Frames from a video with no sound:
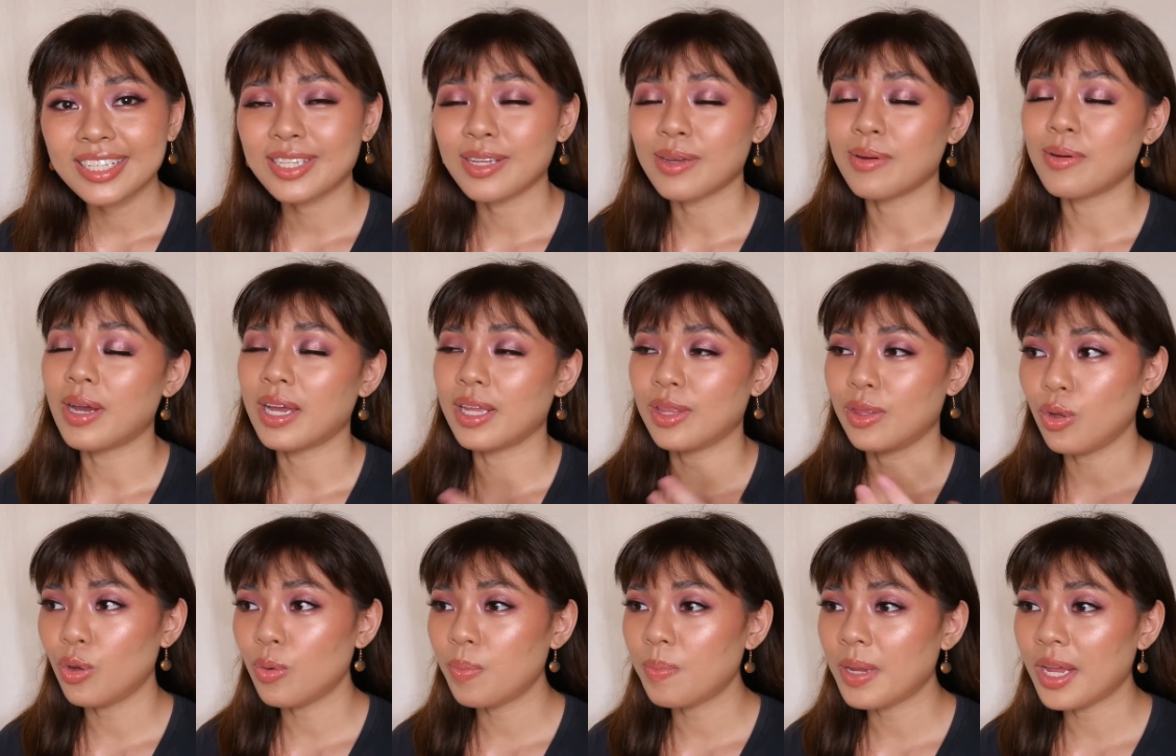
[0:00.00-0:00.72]
So I
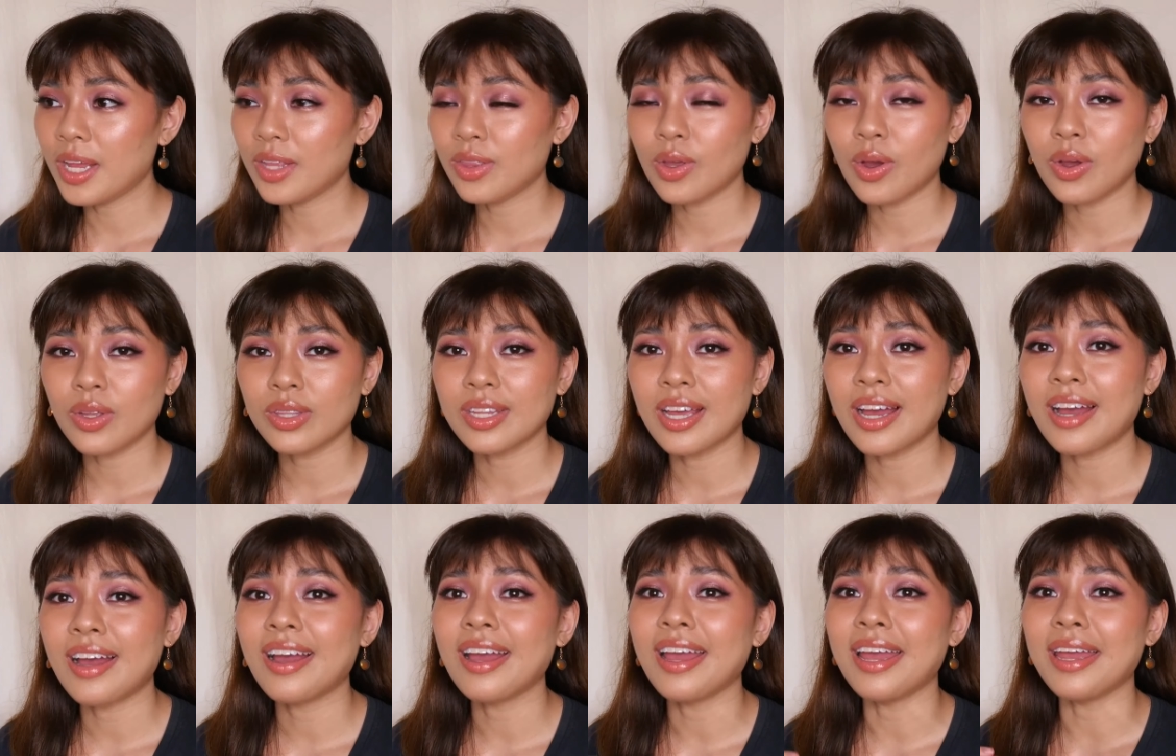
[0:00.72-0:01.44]
do play
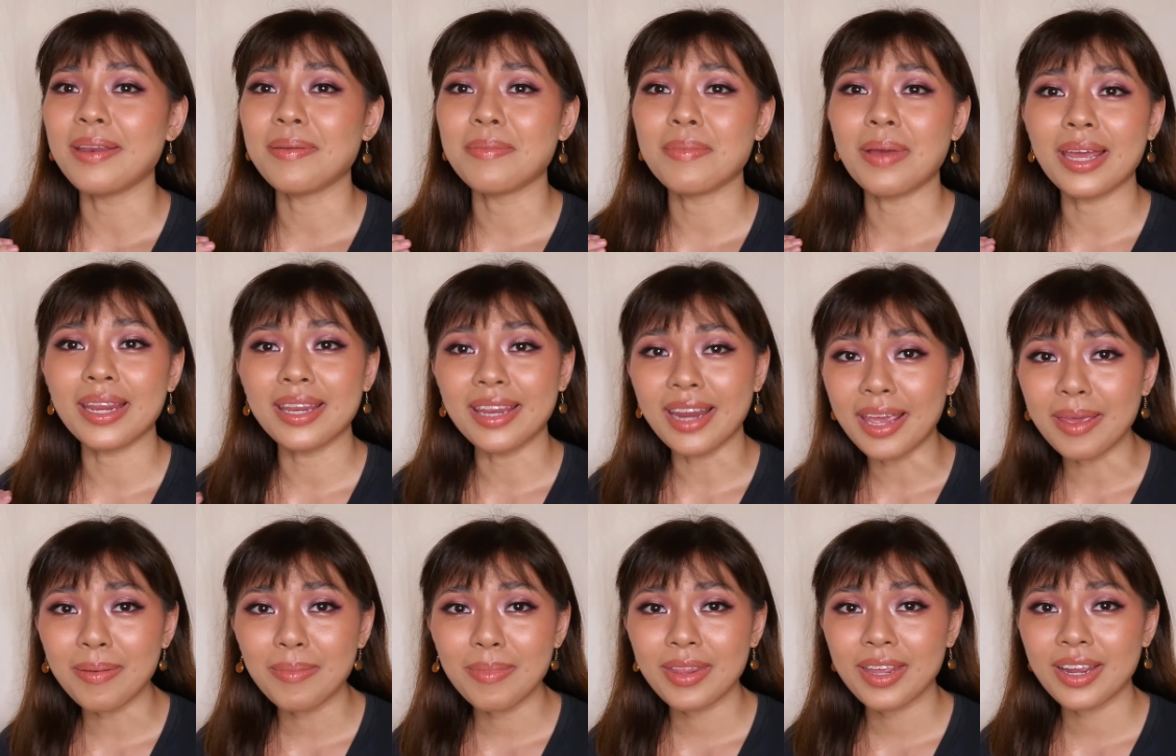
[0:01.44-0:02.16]
Dota and my
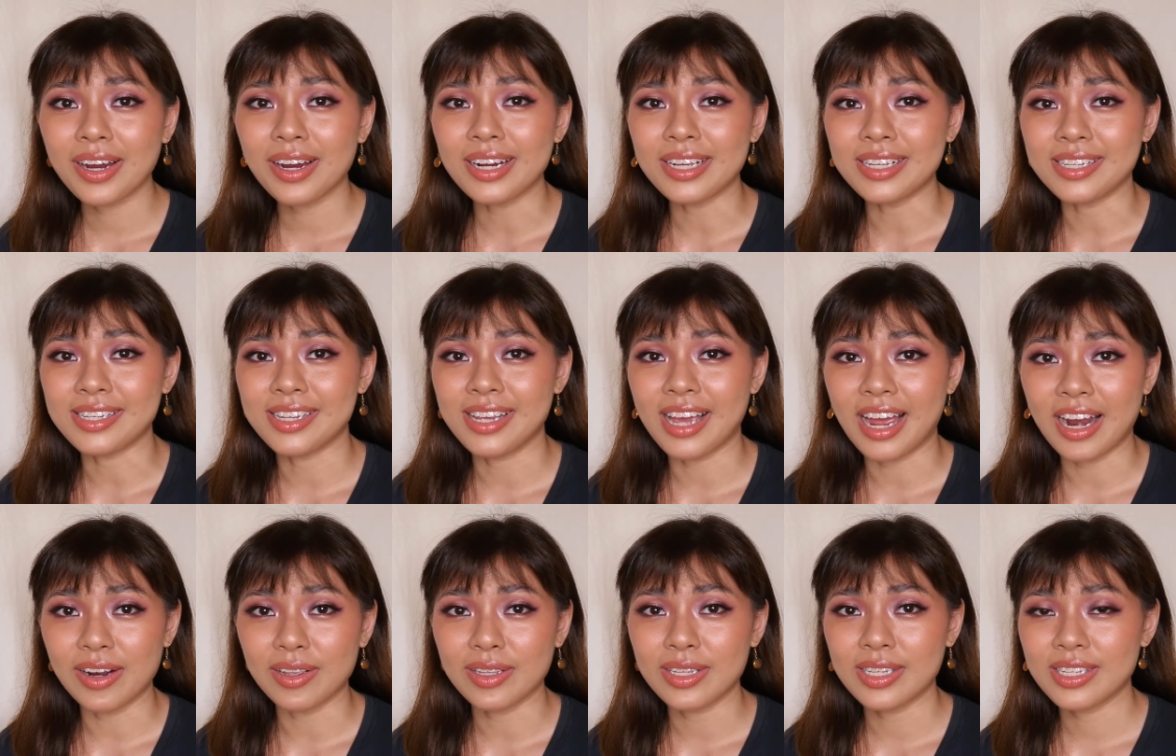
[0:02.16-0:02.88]
name there is
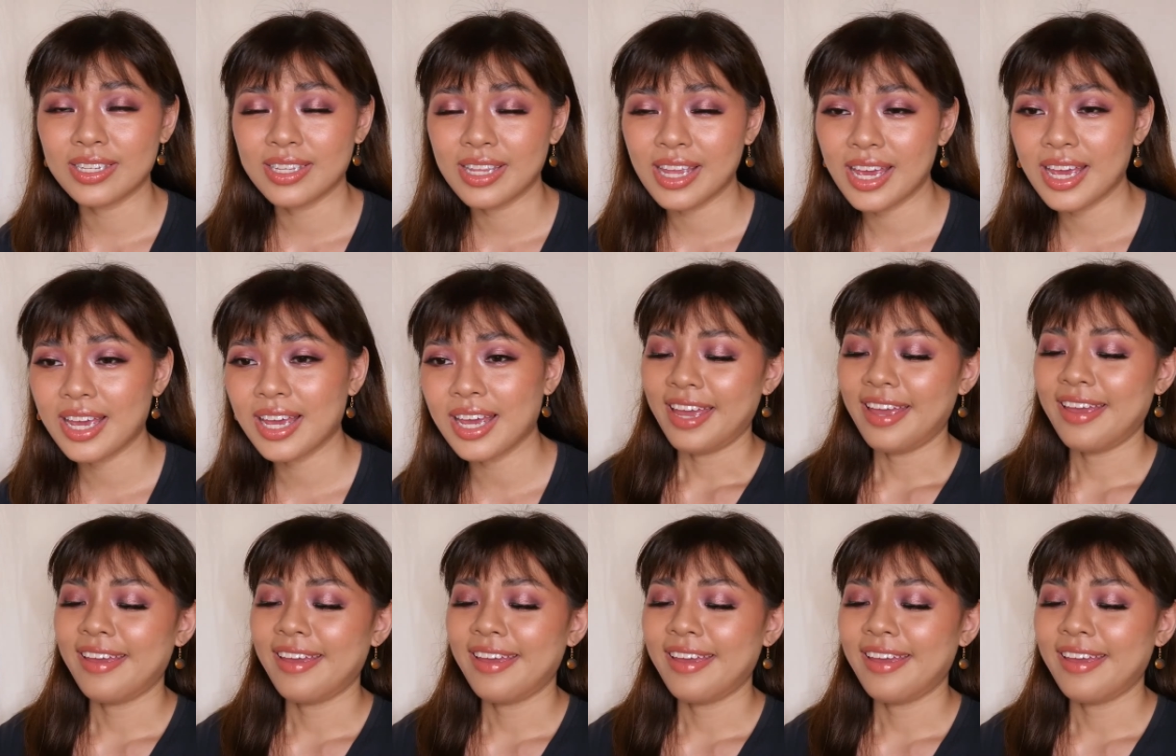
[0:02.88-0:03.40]
Carrotstick.